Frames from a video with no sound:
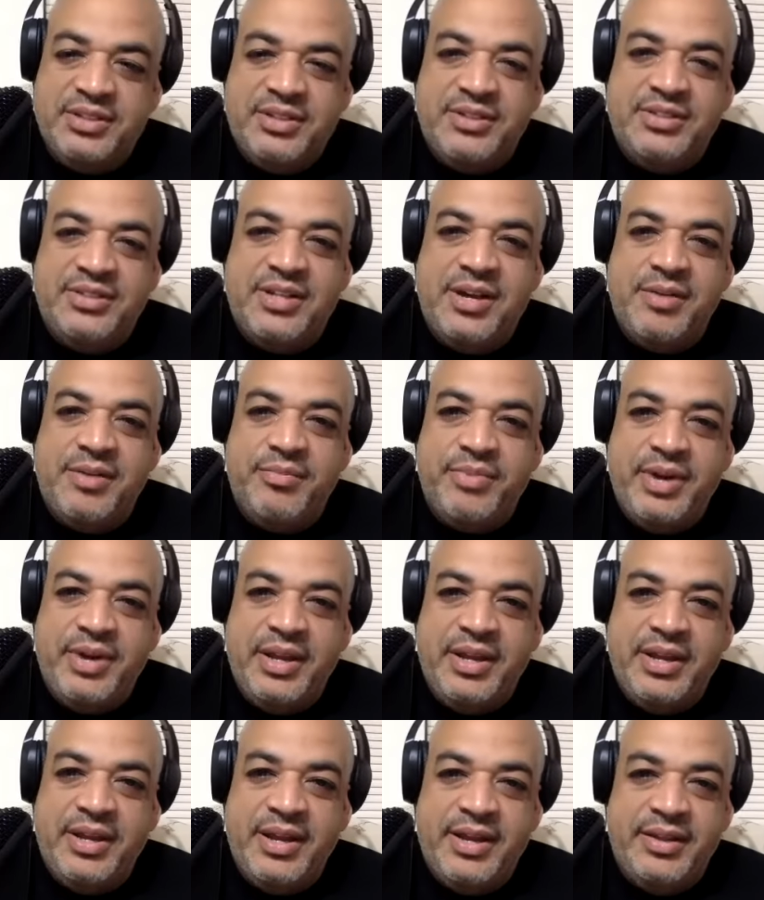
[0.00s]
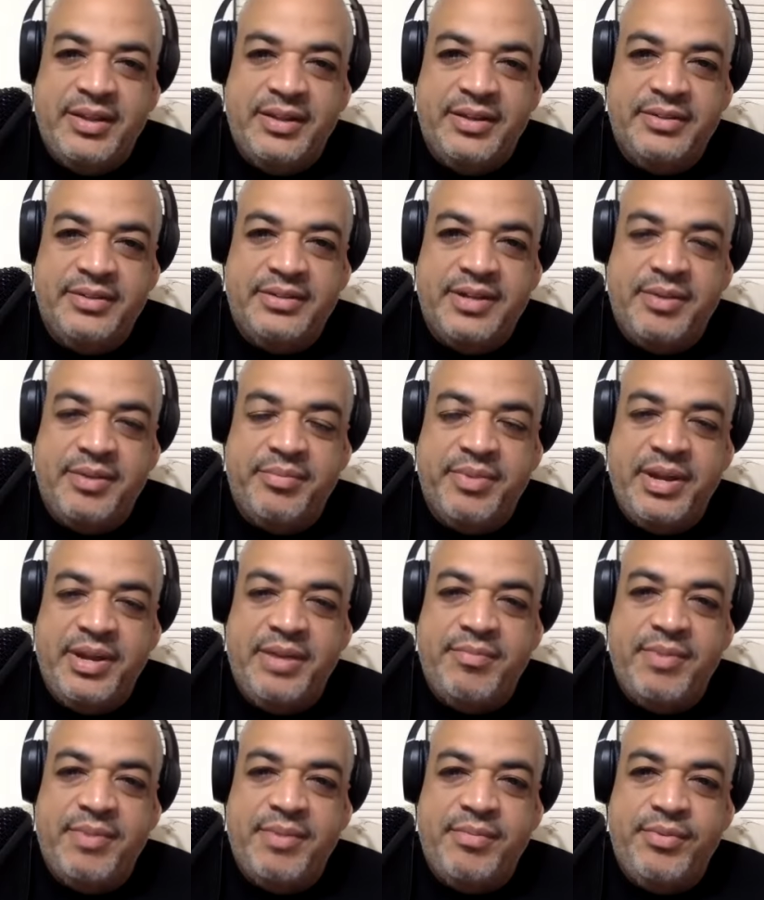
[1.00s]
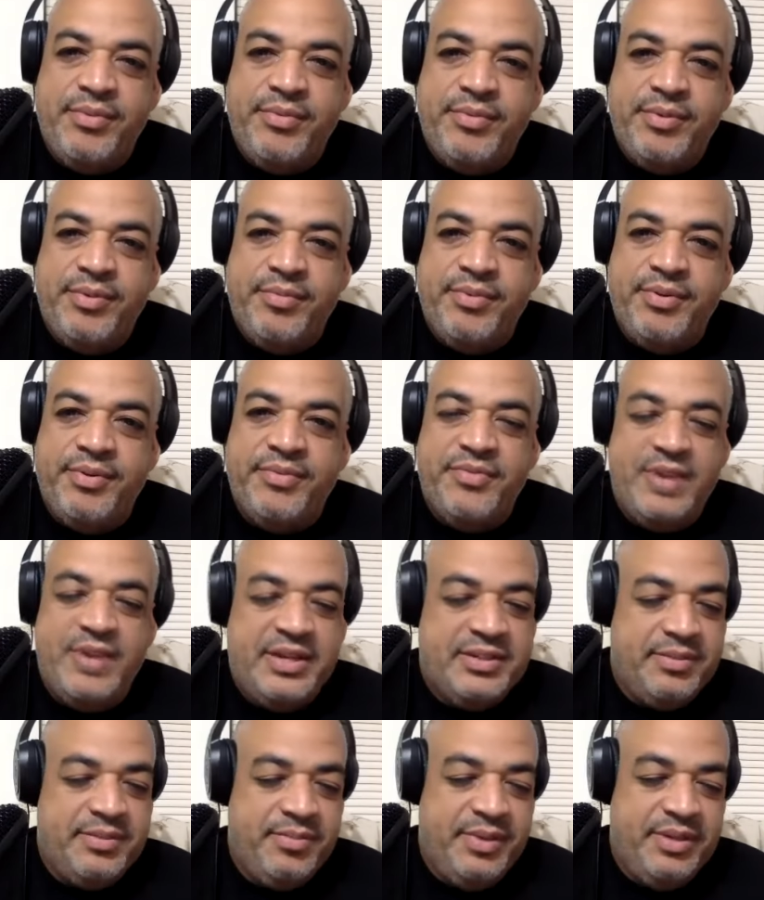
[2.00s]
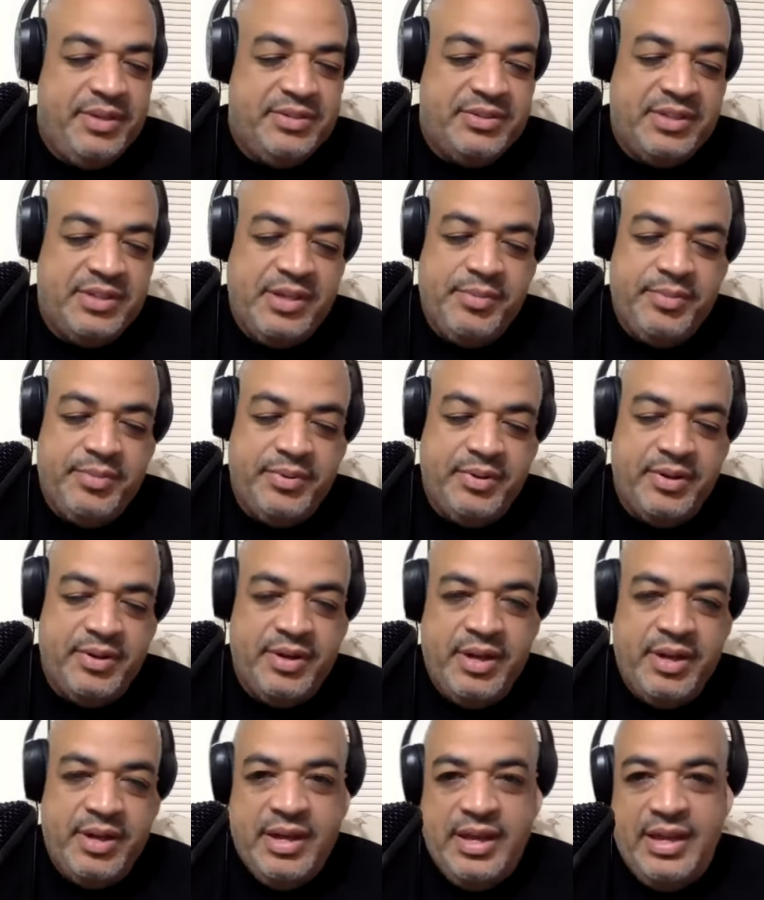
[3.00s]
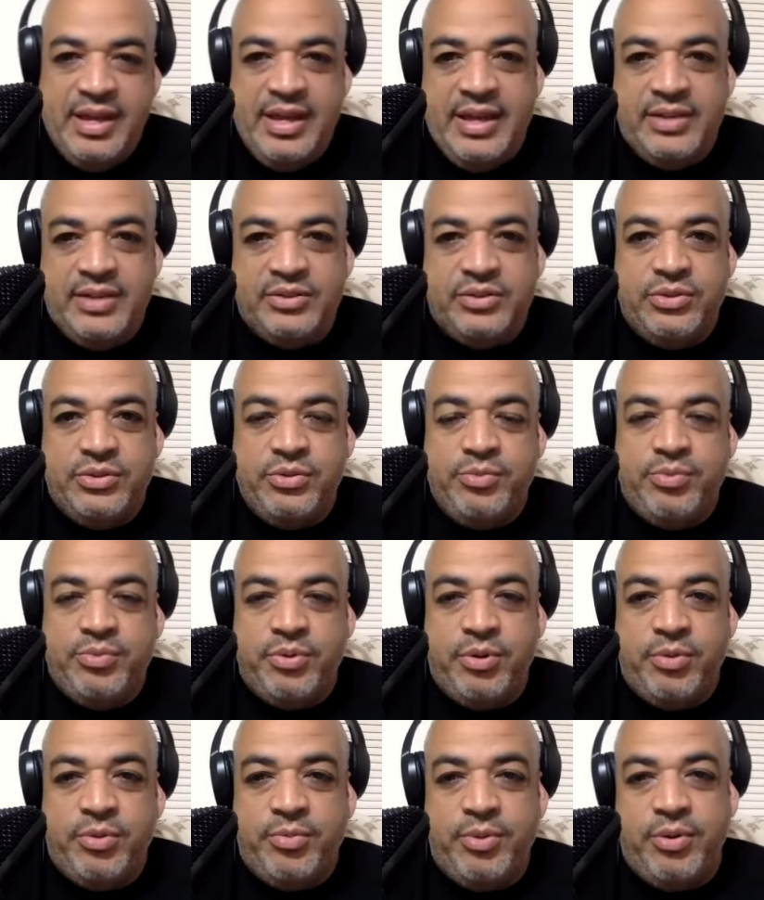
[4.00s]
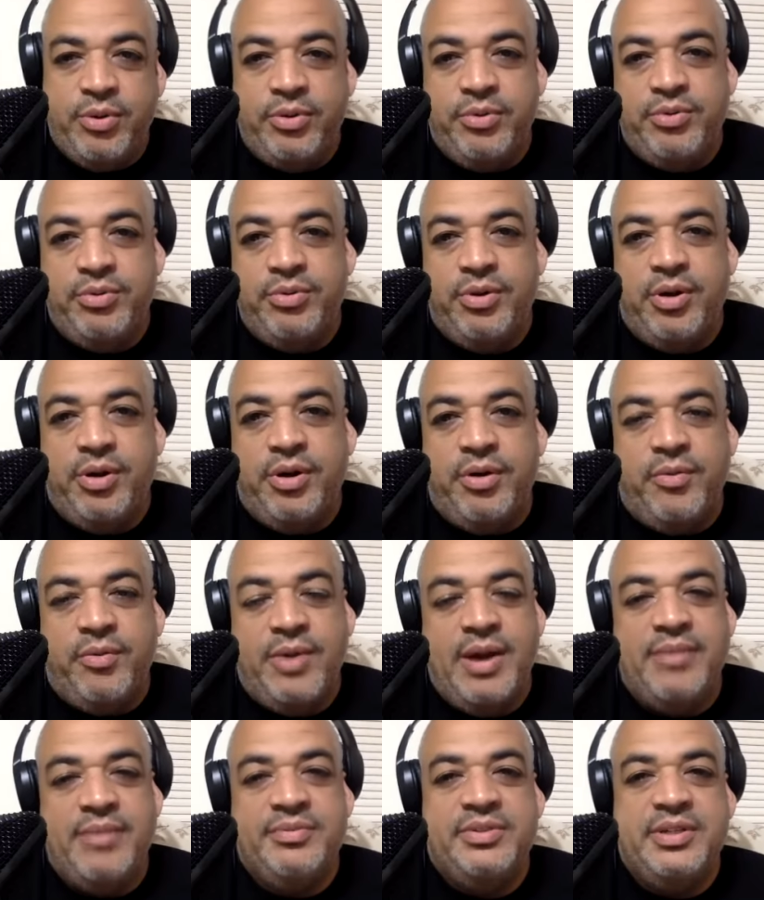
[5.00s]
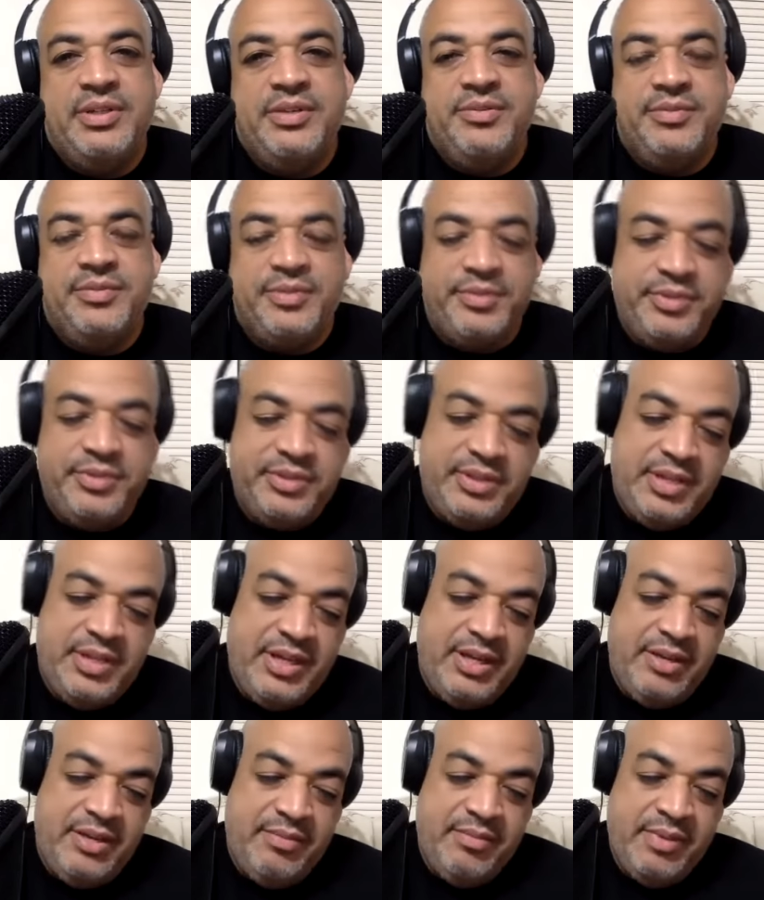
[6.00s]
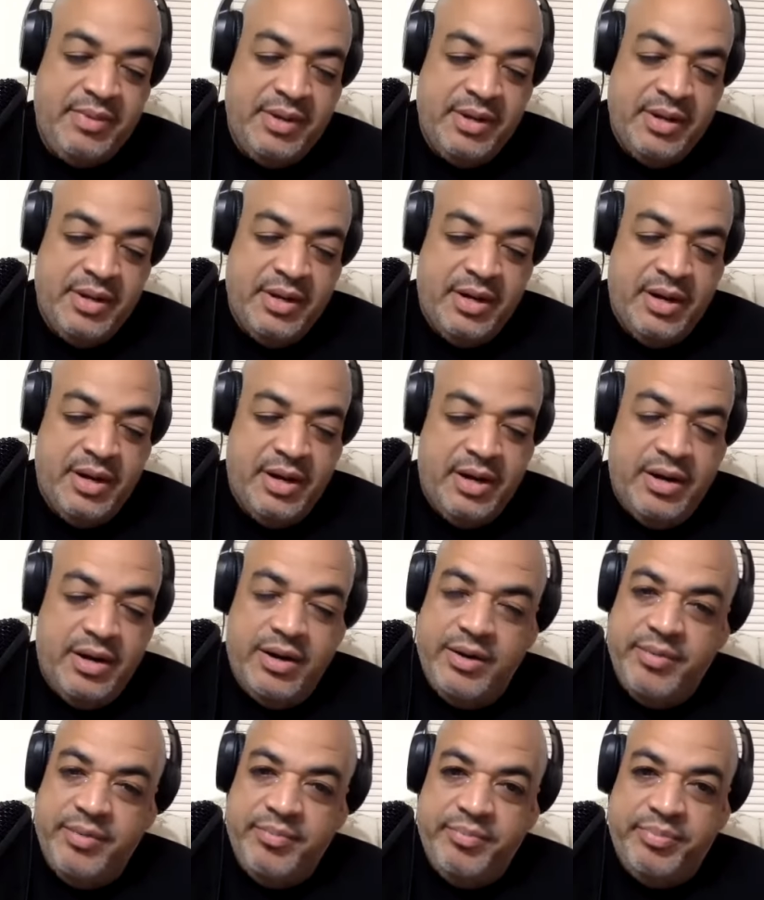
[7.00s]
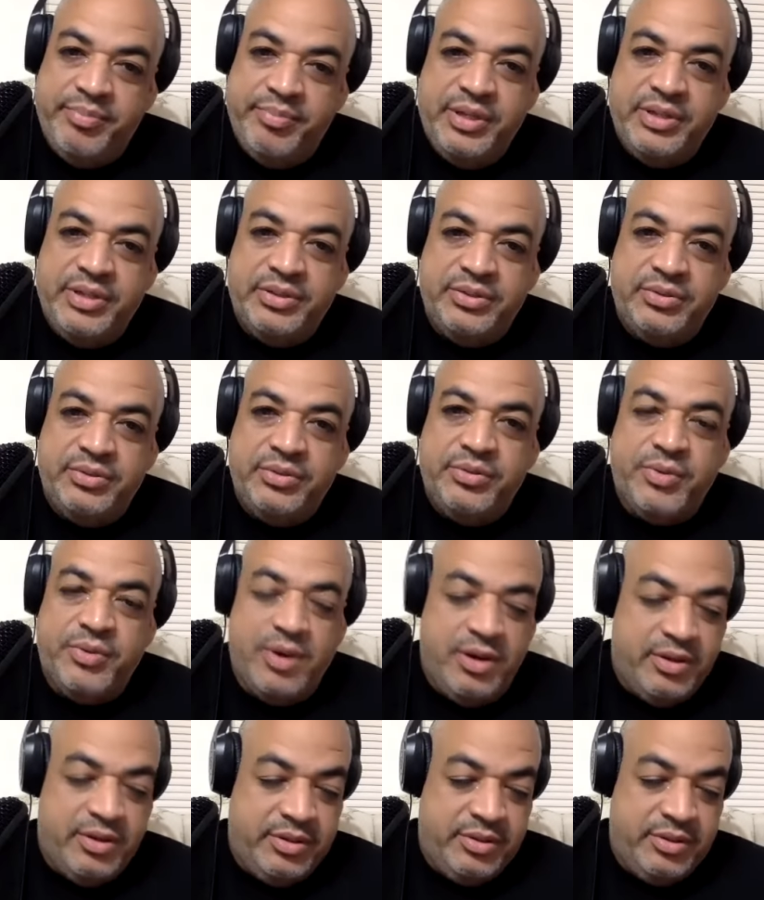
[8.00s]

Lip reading: Tom Brady out there. Tom Brady might move up real fast to be a sleeper. He has two Pro Bowl wide receivers on his team. plus Gronk.